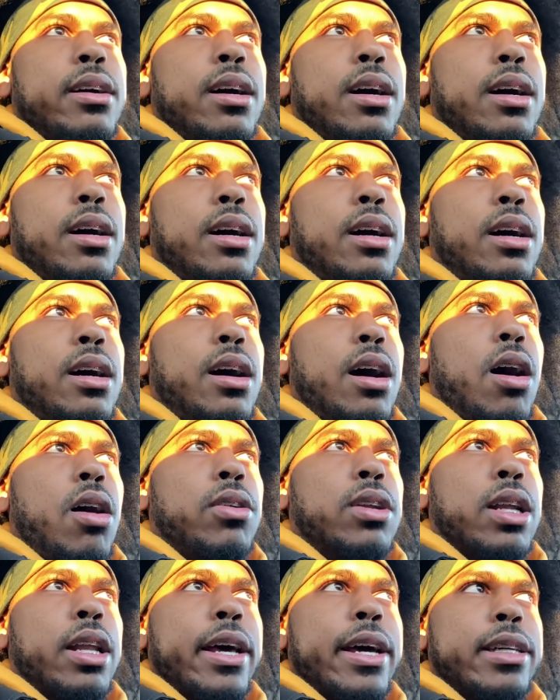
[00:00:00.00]
uh, on
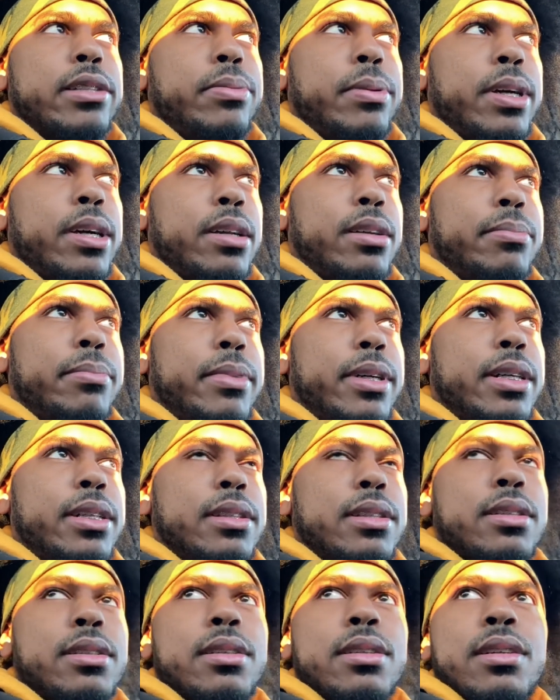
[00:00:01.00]
the last week of the
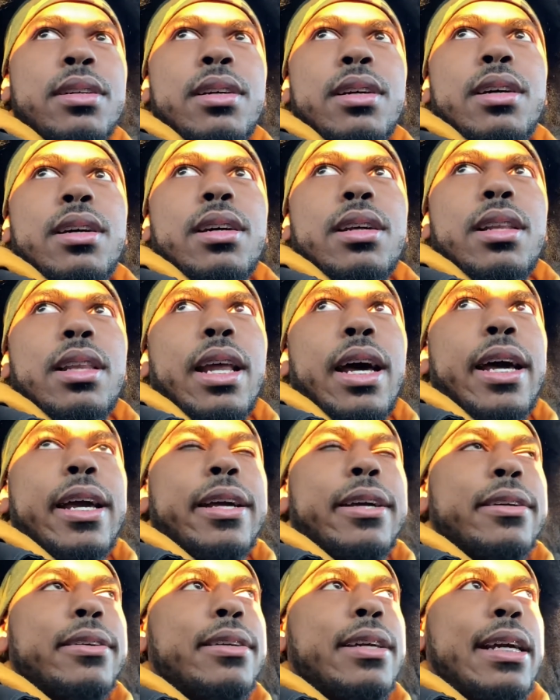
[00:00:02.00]
months,
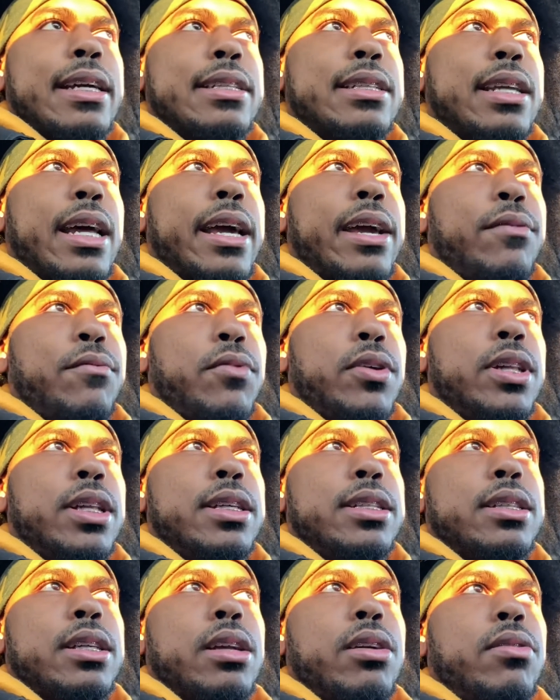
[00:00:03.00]
like it's like really
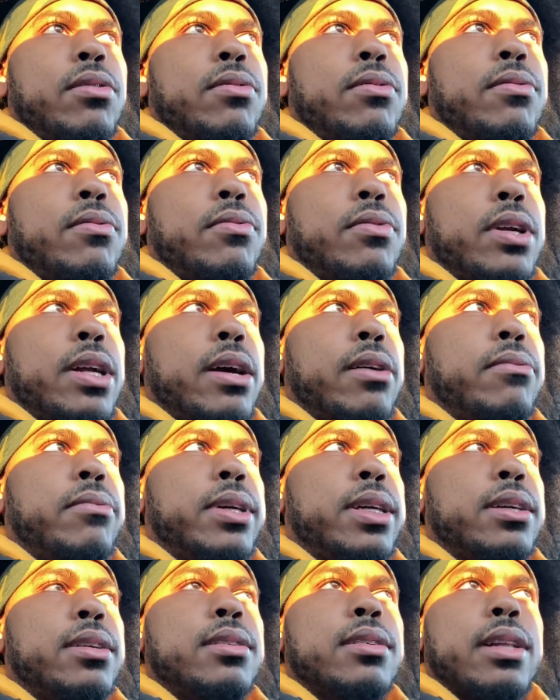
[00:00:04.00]
slow for that
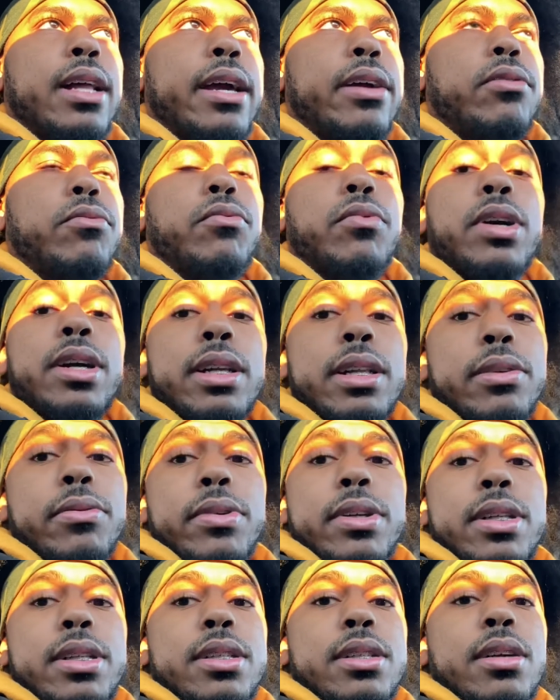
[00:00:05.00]
week like really
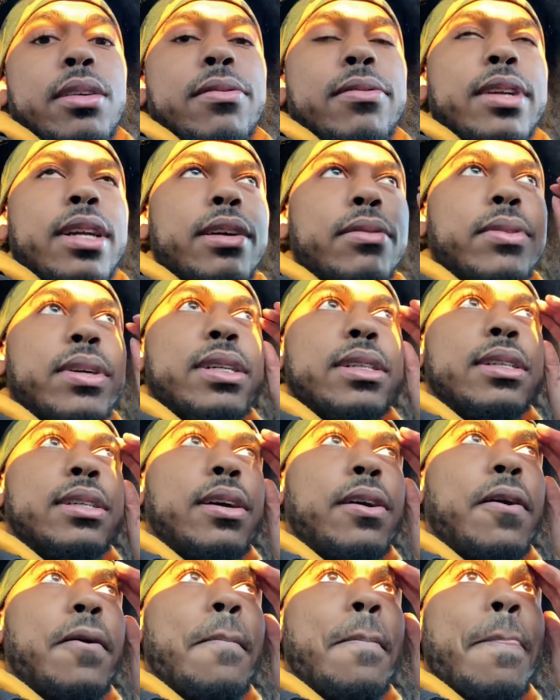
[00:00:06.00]
really slow for that week
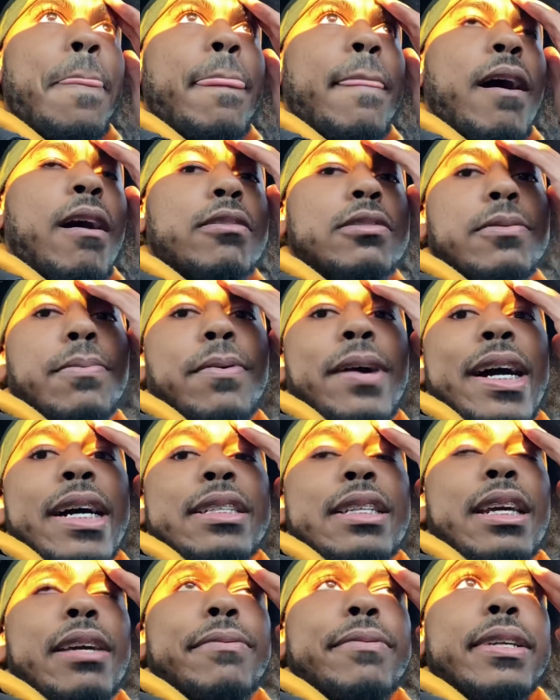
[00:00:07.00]
so i was
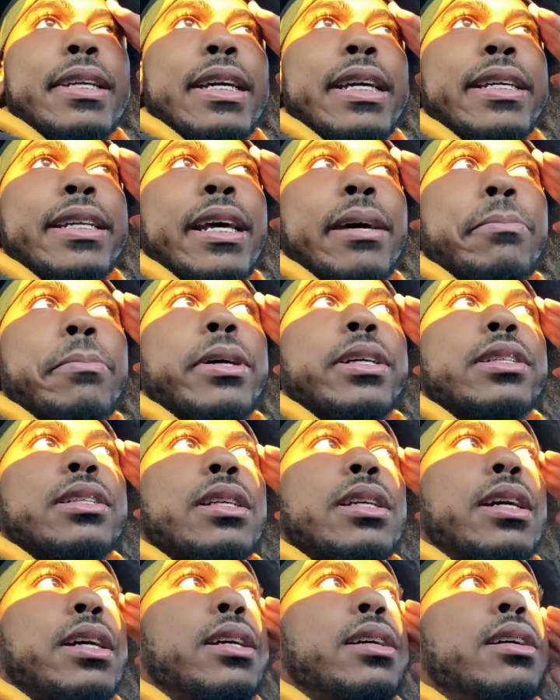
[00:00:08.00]
surprised i even did that much
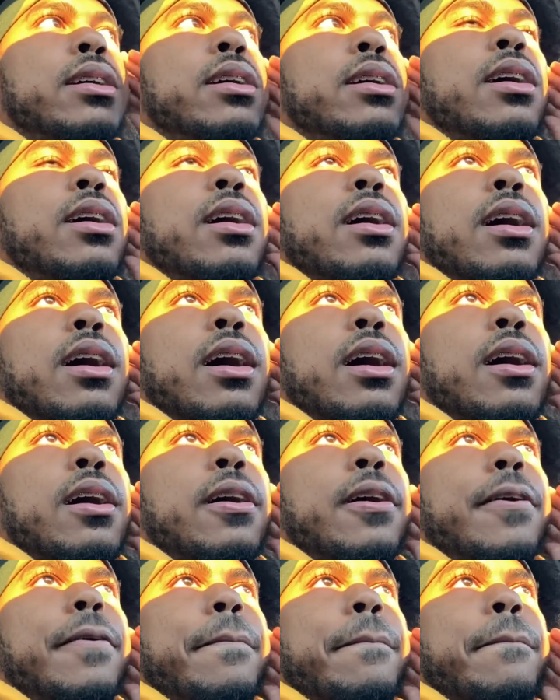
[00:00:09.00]
today
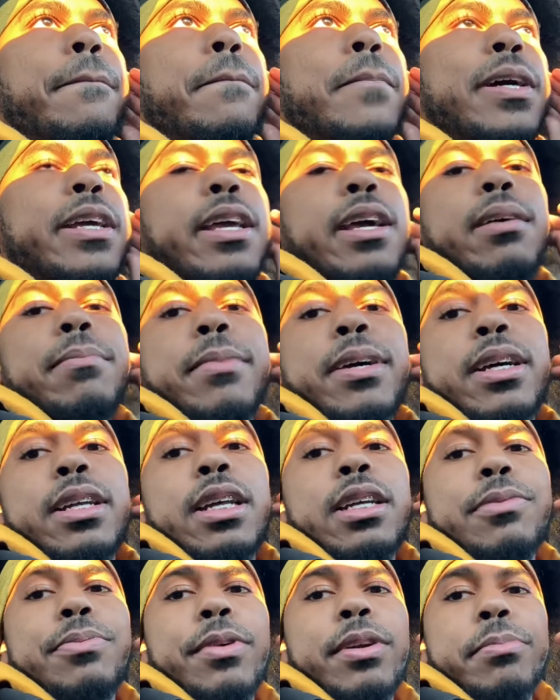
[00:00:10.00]
um but yeah man
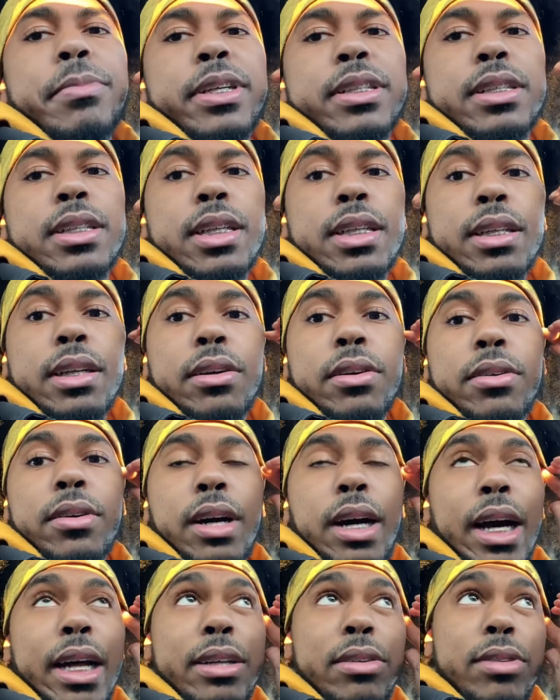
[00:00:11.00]
that's pretty much it though
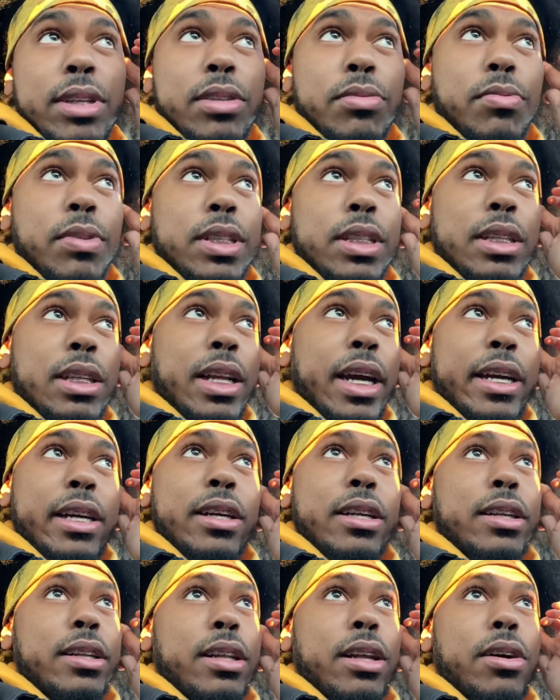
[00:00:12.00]
i know this wasn't like a
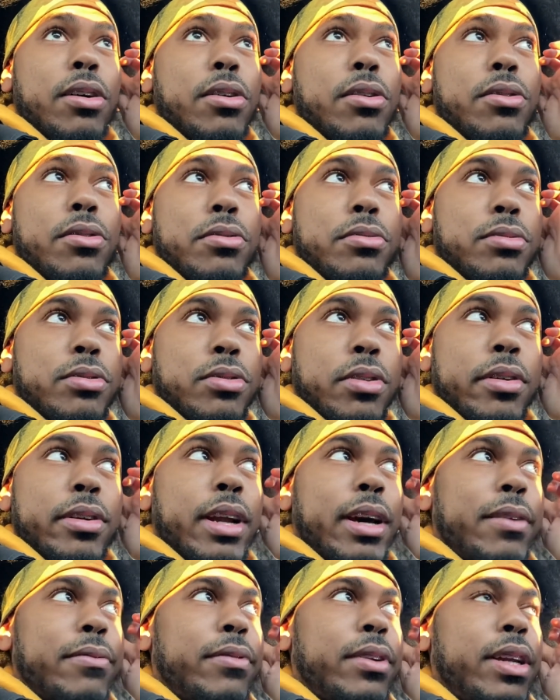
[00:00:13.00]
long drawn
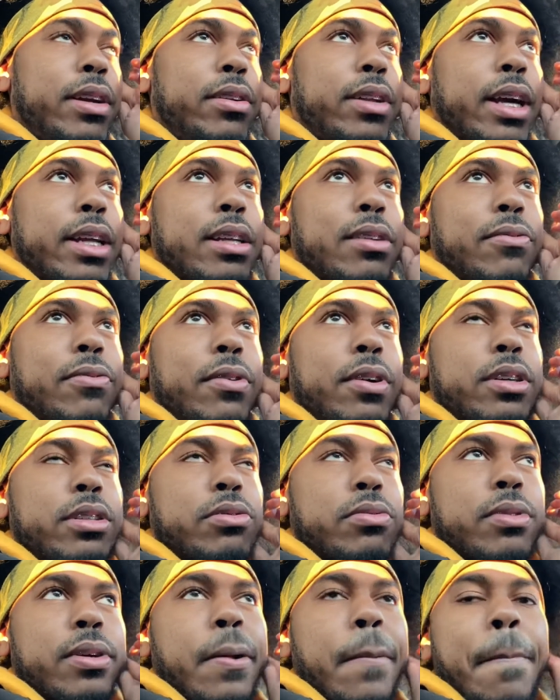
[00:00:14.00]
out video like the first
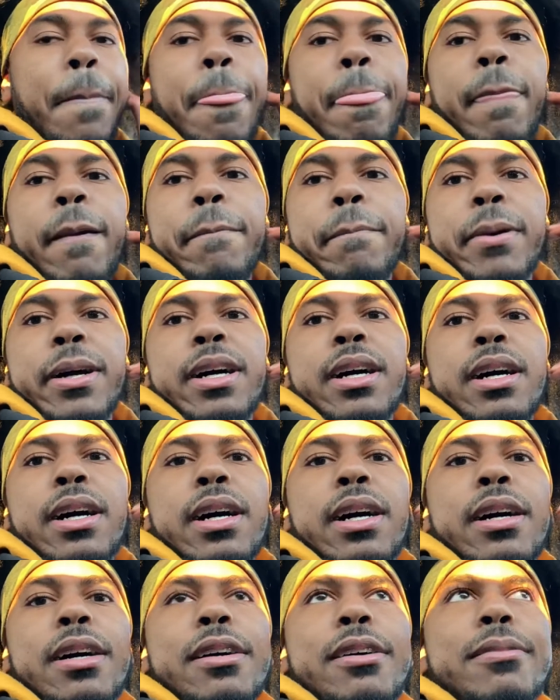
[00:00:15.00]
one but
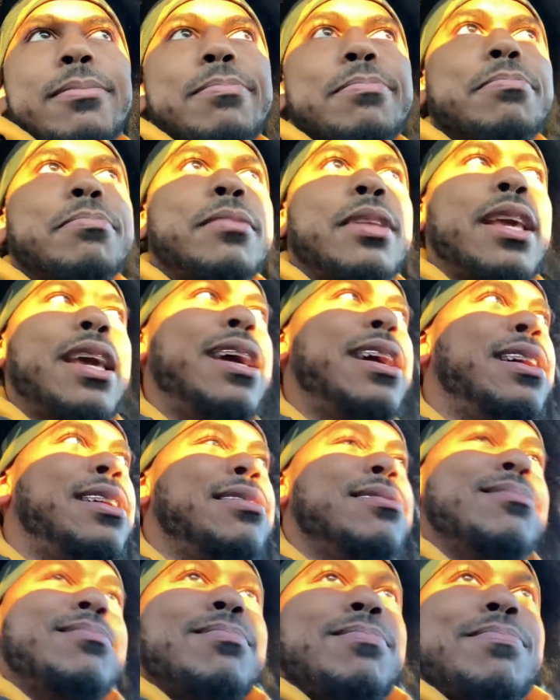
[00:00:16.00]
um, yeah.
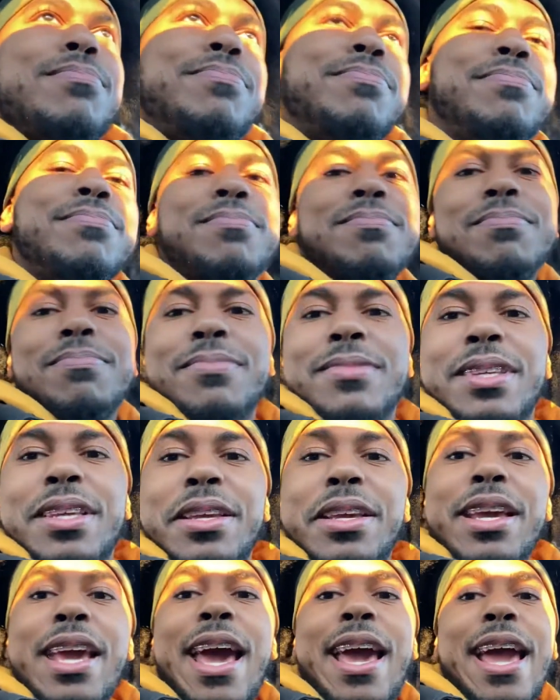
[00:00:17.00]

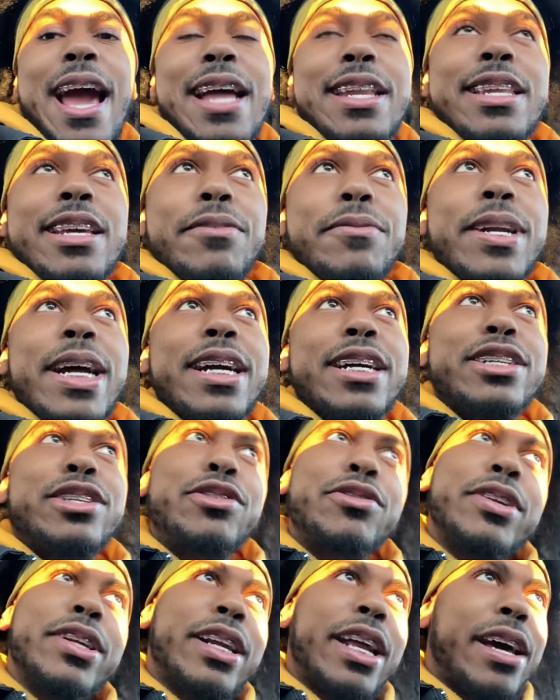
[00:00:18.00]
Hey, I did what I could
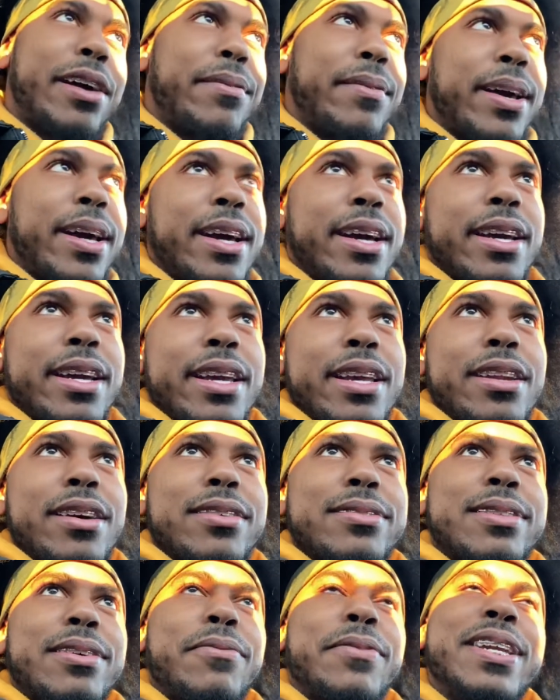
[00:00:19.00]
do today, man. You know,
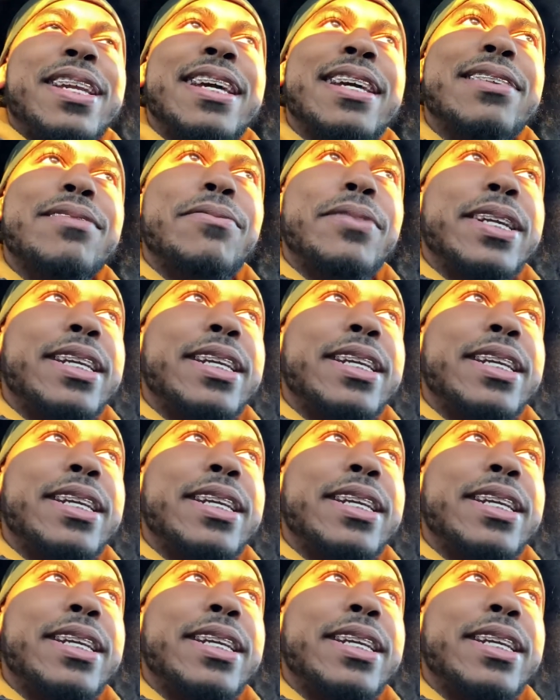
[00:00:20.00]
so we didn't we